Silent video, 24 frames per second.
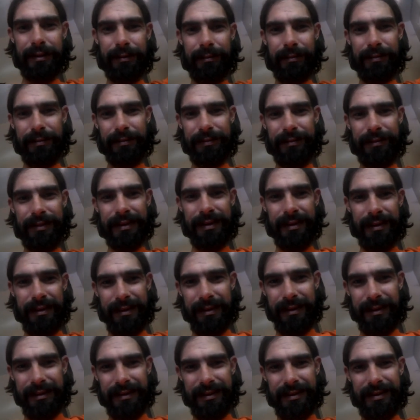I'm
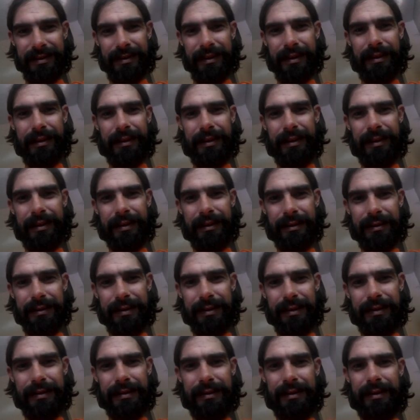slightly
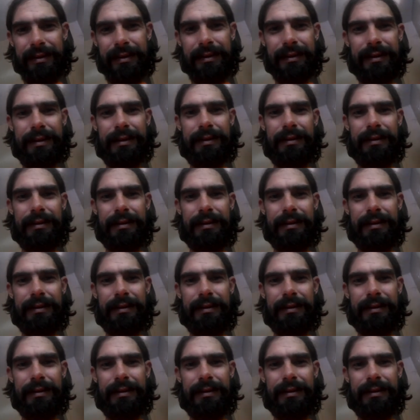autistic.